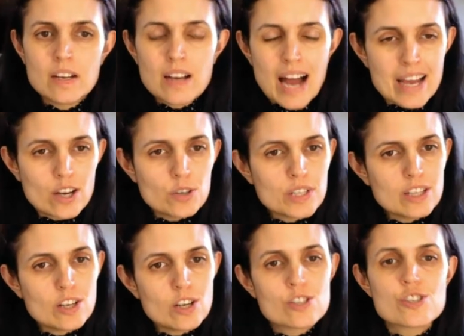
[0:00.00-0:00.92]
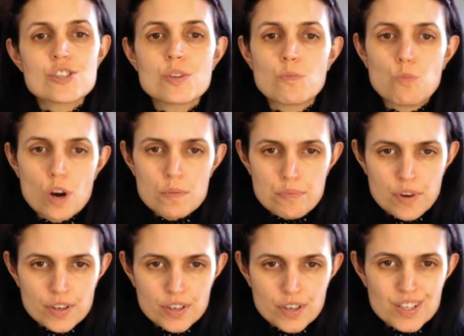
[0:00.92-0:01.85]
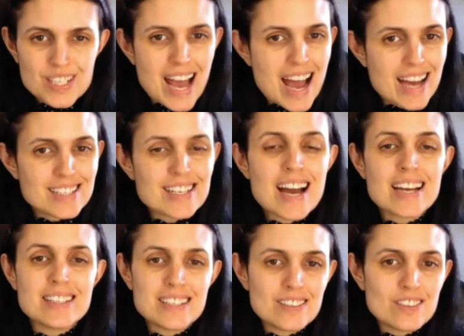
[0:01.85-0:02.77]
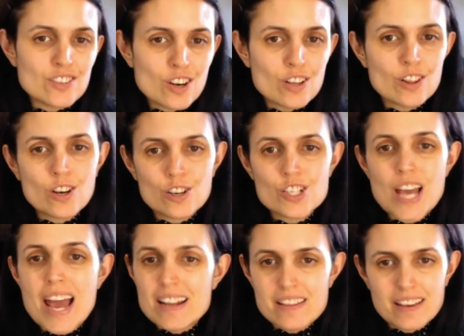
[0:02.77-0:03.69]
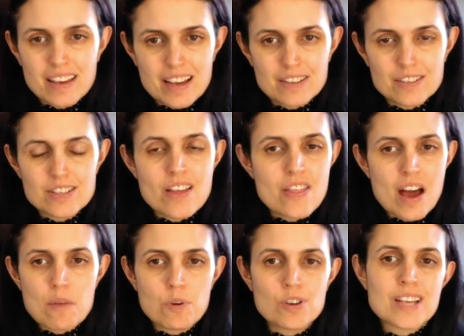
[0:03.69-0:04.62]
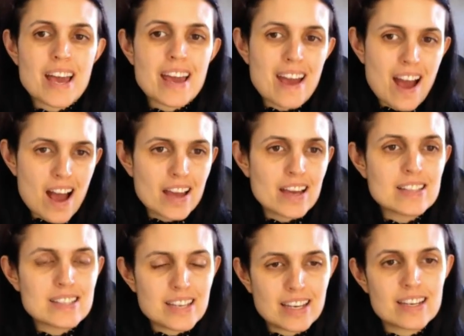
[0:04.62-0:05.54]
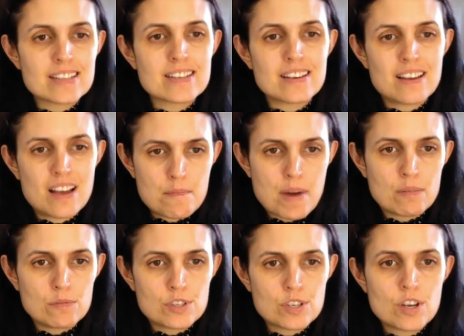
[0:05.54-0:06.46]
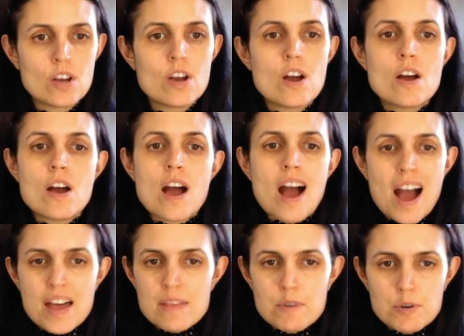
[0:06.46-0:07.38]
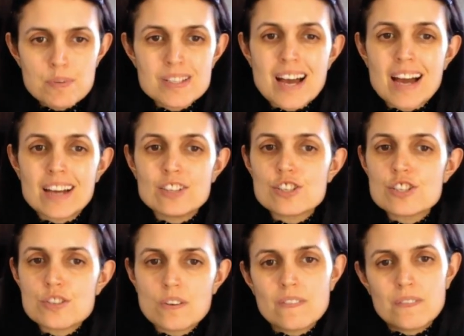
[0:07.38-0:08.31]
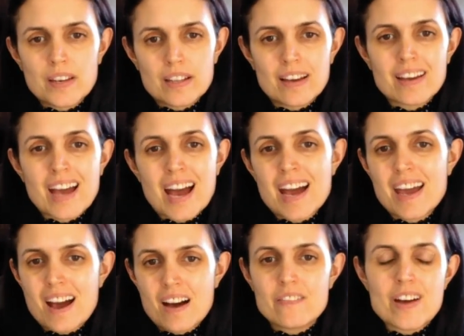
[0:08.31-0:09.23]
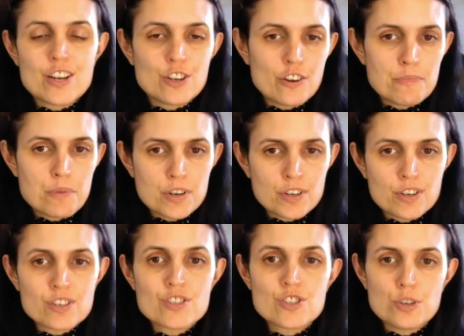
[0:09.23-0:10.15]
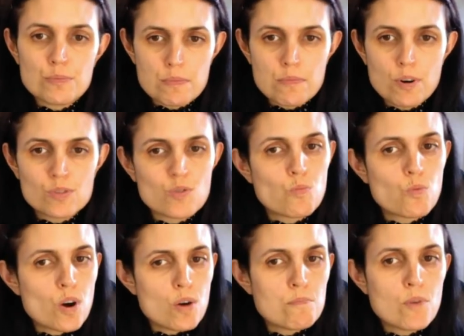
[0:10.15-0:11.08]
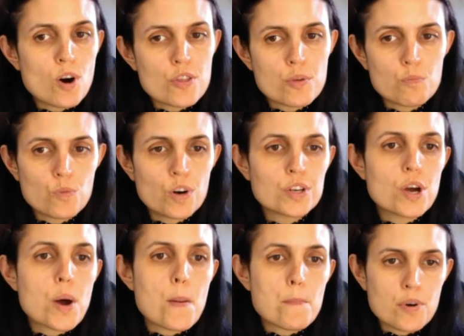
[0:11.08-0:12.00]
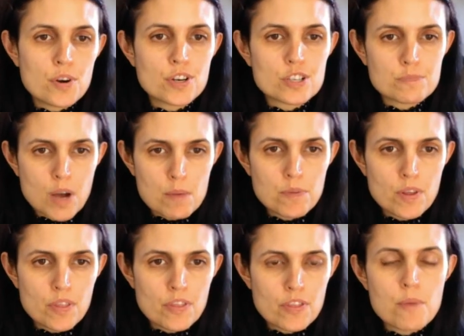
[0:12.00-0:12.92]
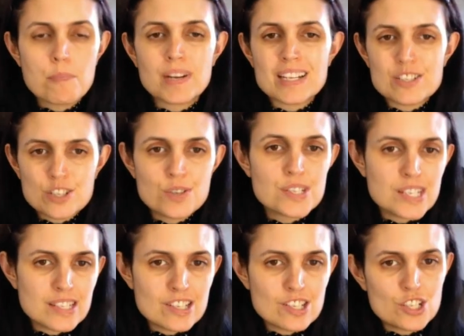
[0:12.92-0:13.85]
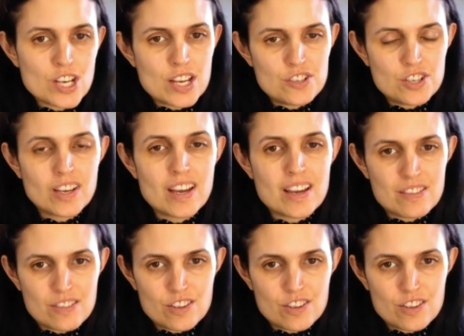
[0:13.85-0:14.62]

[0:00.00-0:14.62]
I only launched the one product and I did not launch anything else that was a higher ticket amount. At the moment, I just don't feel like I have enough products to promote more than one product per month, but I do see this changing in